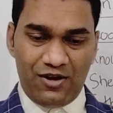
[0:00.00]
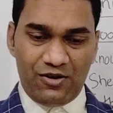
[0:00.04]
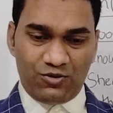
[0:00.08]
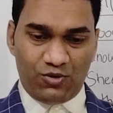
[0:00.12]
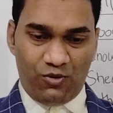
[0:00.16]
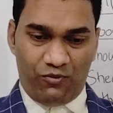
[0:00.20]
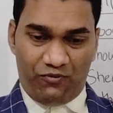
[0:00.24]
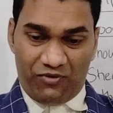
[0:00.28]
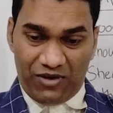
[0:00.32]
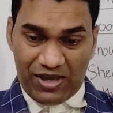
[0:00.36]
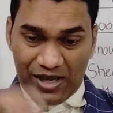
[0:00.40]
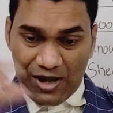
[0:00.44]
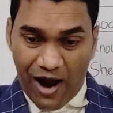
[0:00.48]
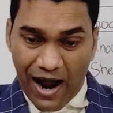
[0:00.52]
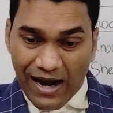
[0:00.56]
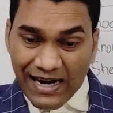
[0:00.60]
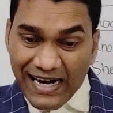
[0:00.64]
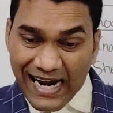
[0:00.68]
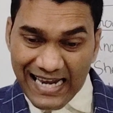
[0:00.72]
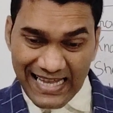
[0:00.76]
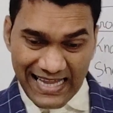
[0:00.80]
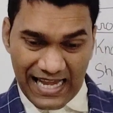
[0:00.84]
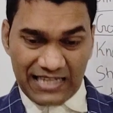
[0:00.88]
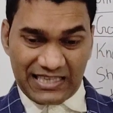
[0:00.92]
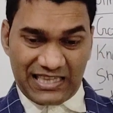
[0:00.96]
so we are
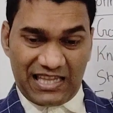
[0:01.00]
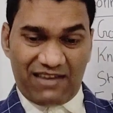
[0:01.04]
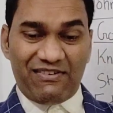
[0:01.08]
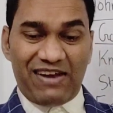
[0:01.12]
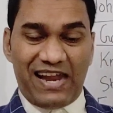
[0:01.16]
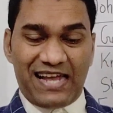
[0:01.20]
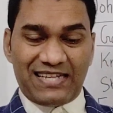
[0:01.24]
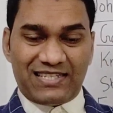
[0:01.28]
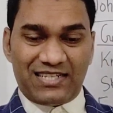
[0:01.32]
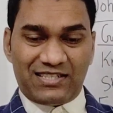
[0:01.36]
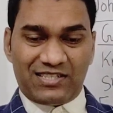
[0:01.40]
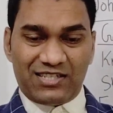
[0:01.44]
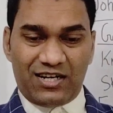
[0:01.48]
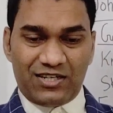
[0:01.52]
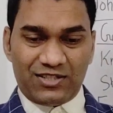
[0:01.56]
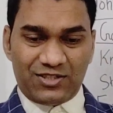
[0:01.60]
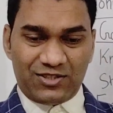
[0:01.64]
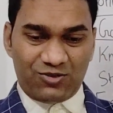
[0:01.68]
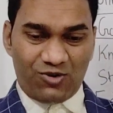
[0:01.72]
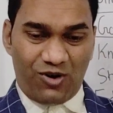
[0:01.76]
collectively as a church,